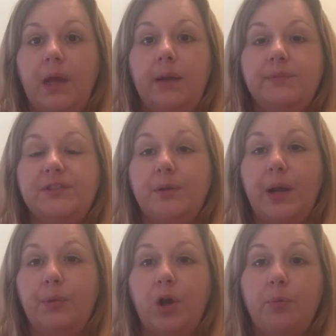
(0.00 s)
I'm so
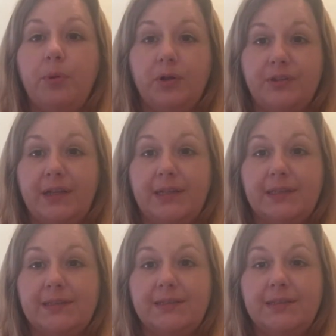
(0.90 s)
glad we got a
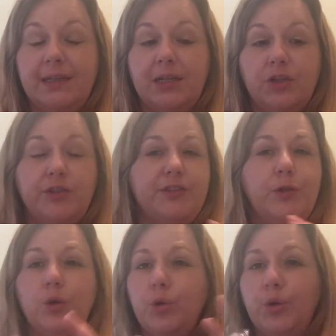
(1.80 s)
product, just an
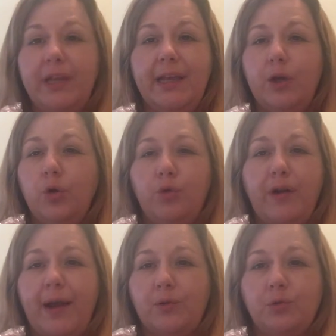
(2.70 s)
all year, all
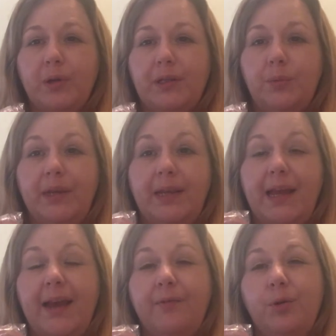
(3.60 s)
round one that we can
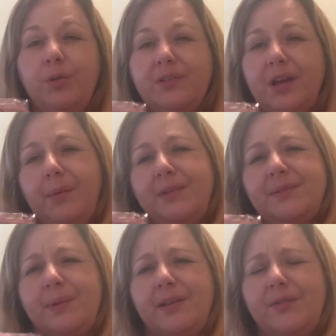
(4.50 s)
have all the time that
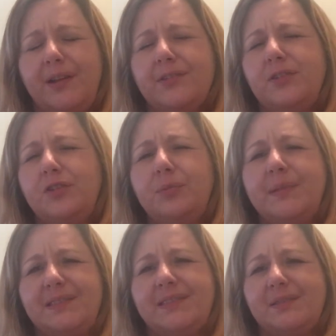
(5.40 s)
smells fit, because I do
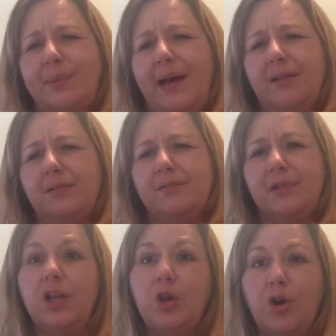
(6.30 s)
miss the smell
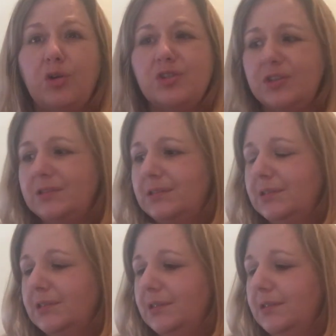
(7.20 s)
a lot.
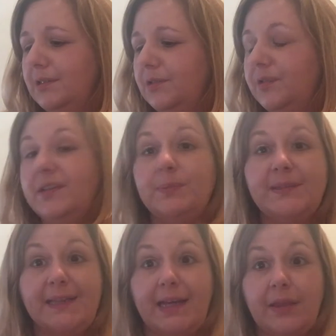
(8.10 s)
So that's my
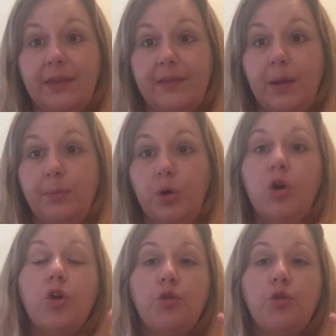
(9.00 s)
second thing that I bought.